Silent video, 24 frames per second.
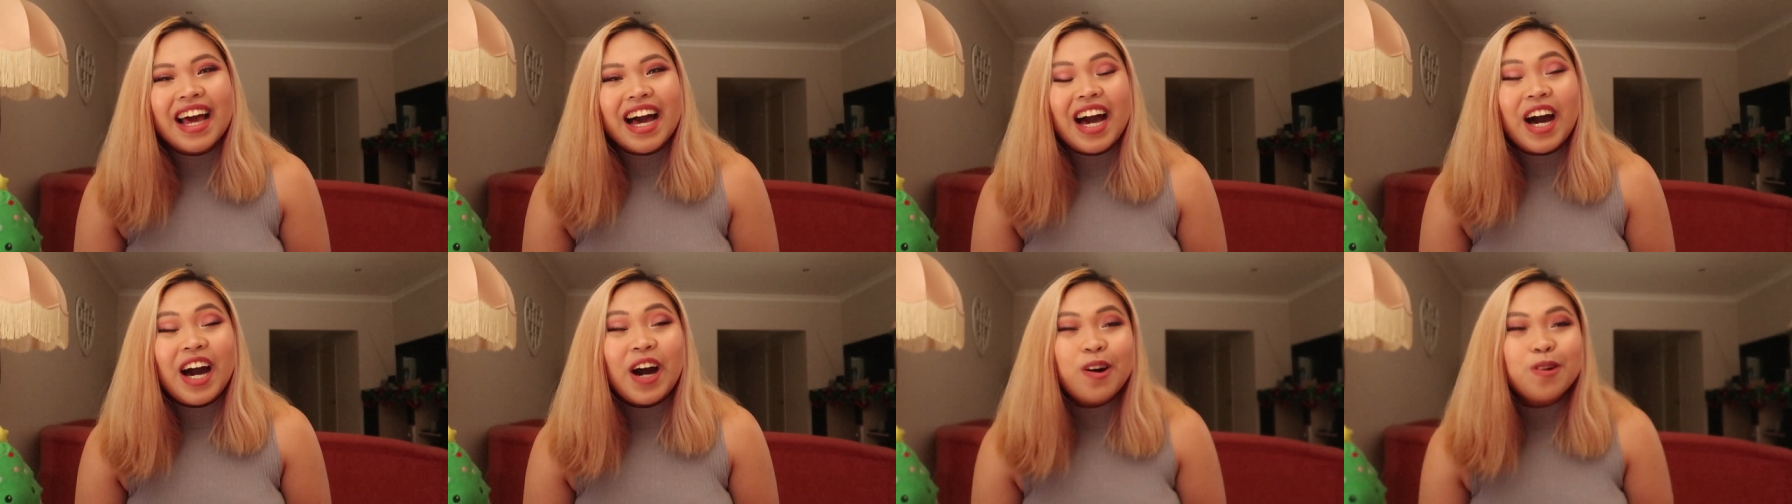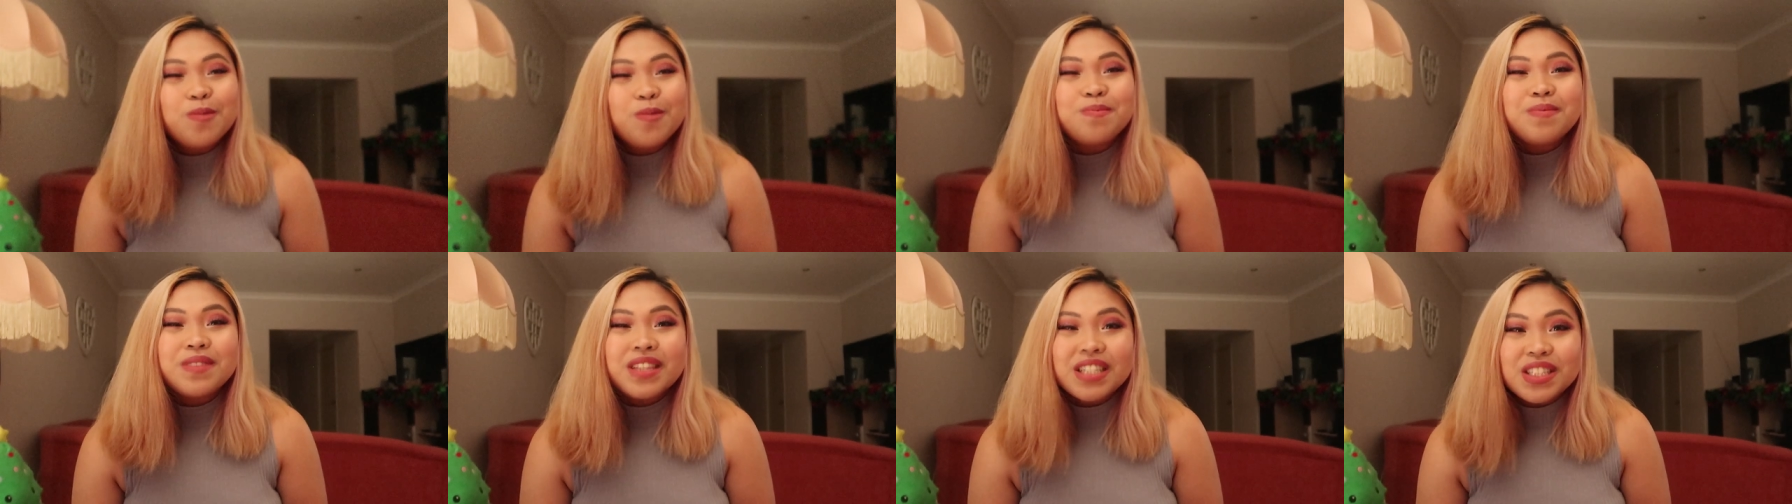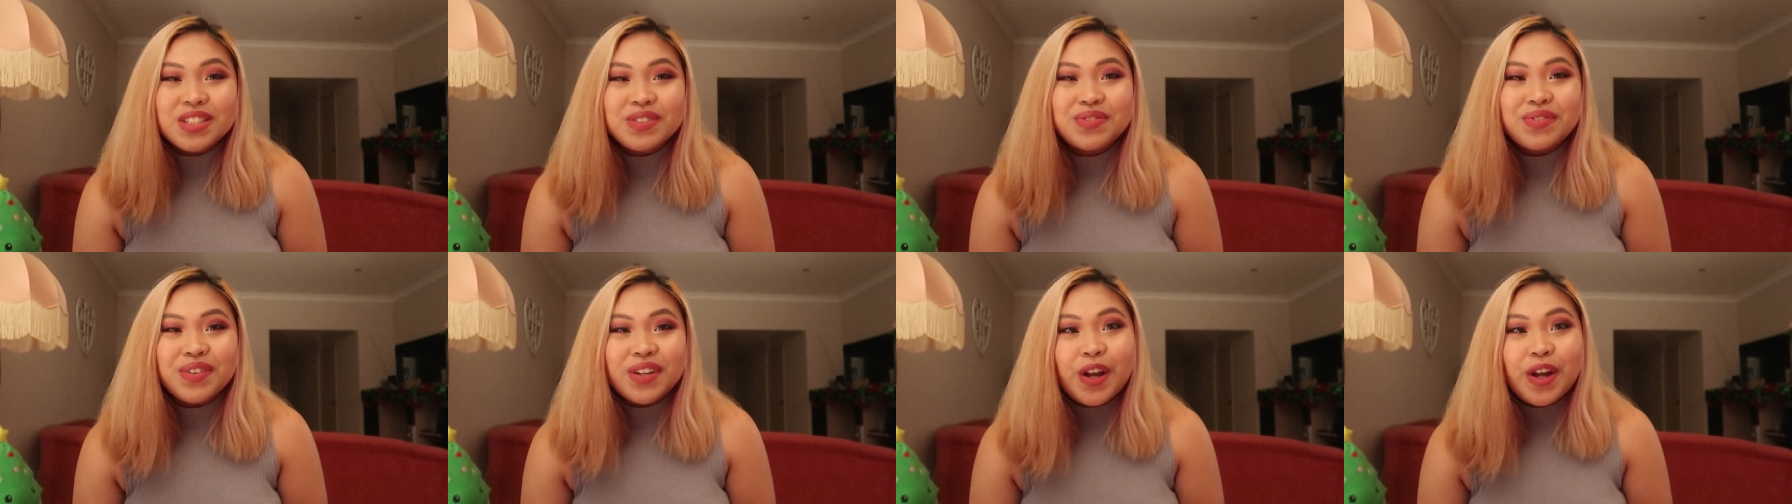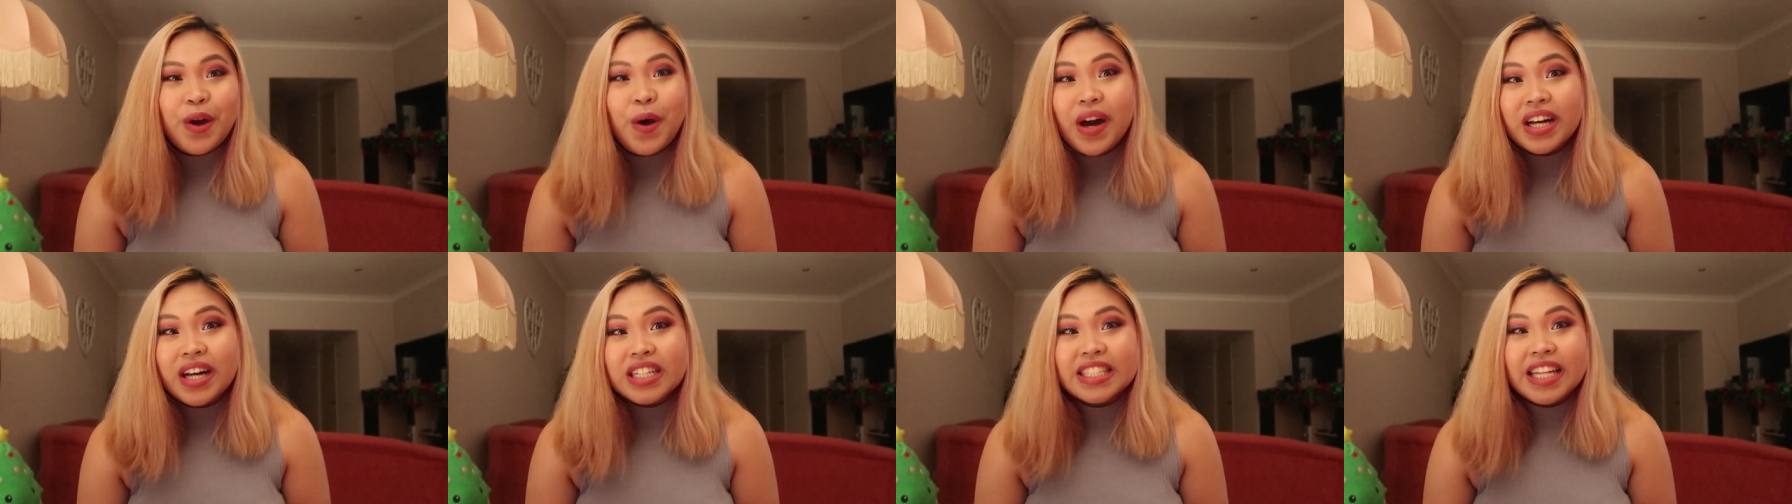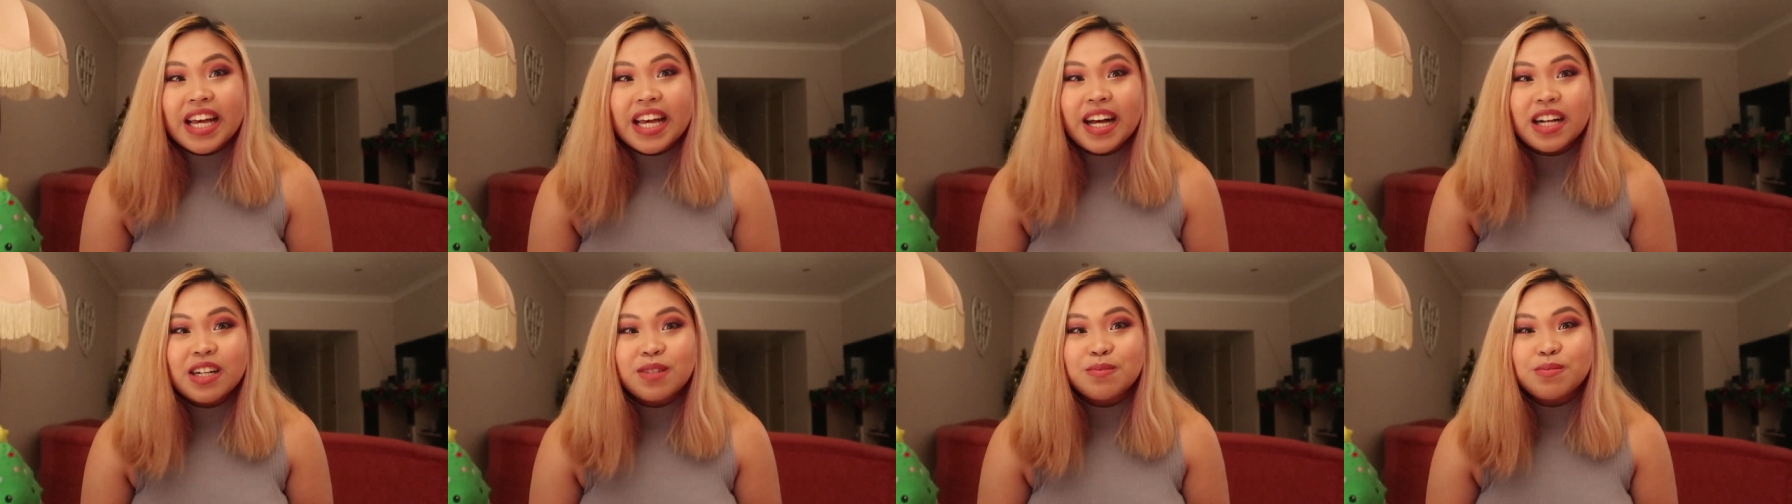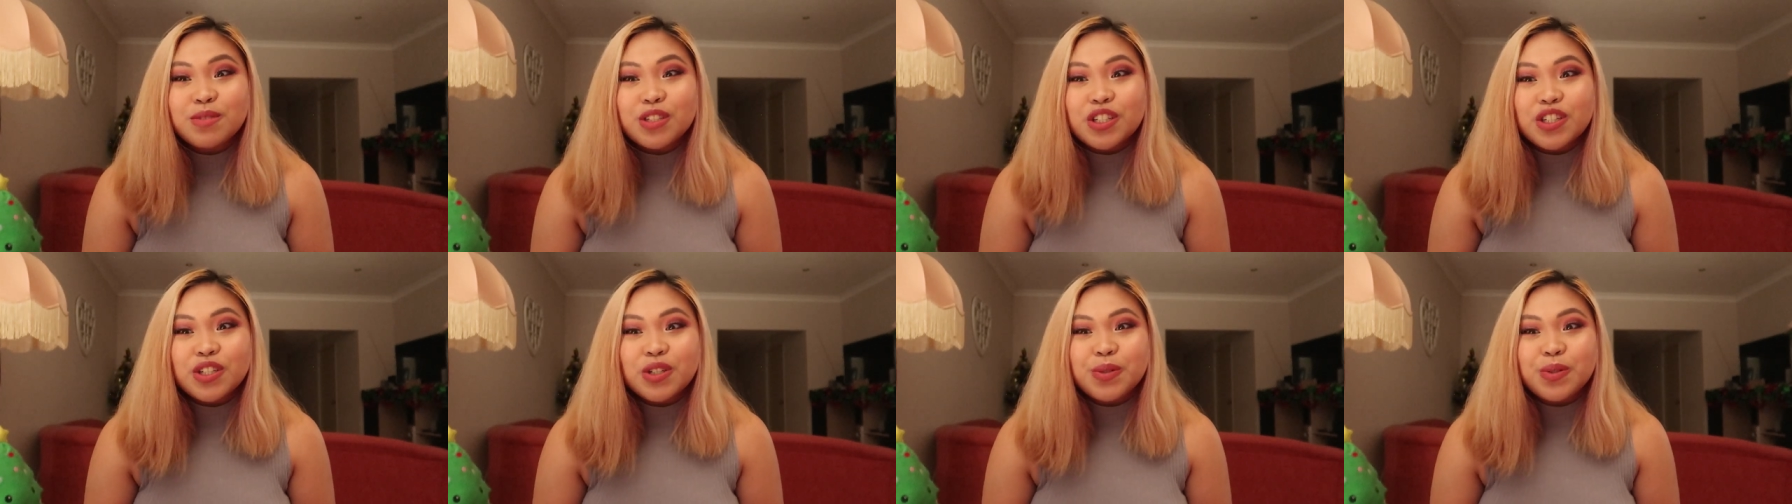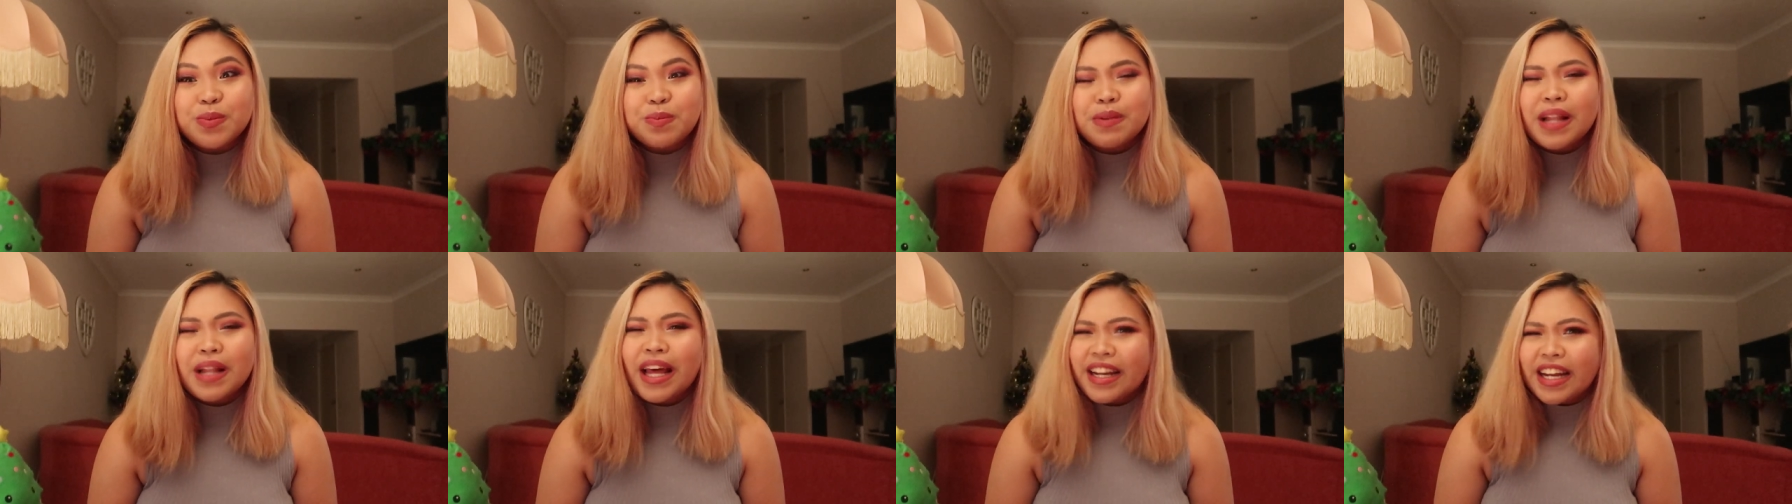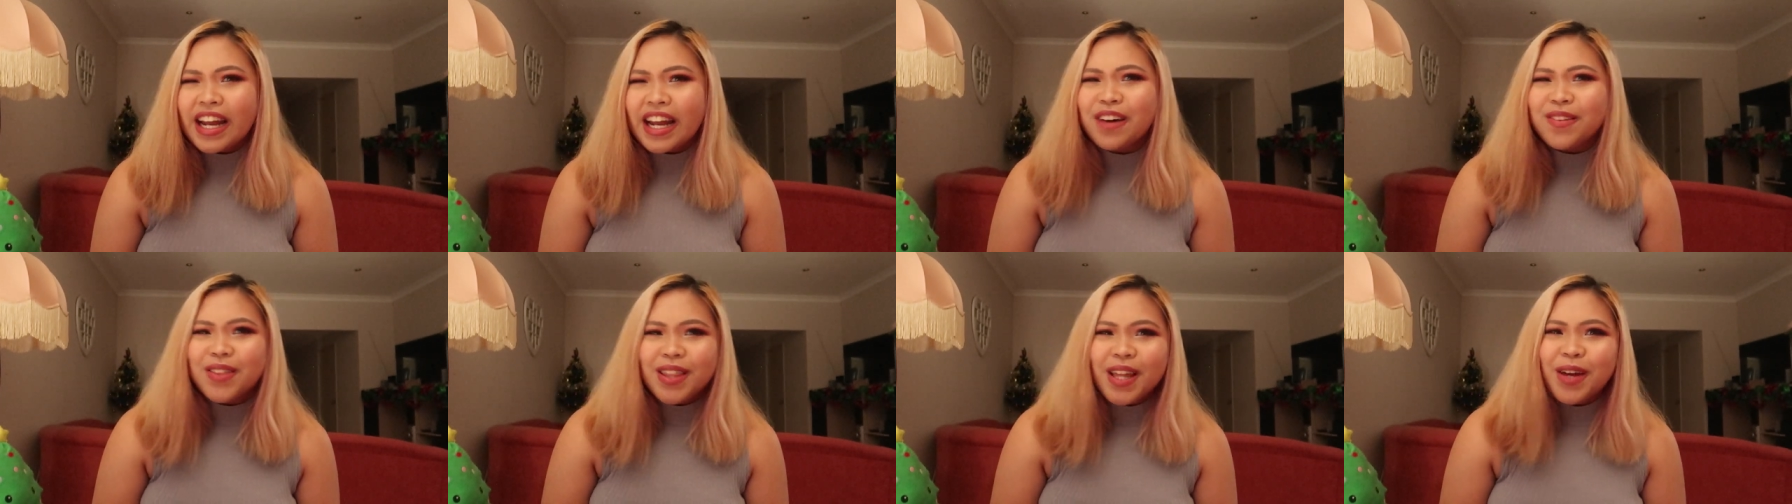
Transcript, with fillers: I hope this video has helped you plan out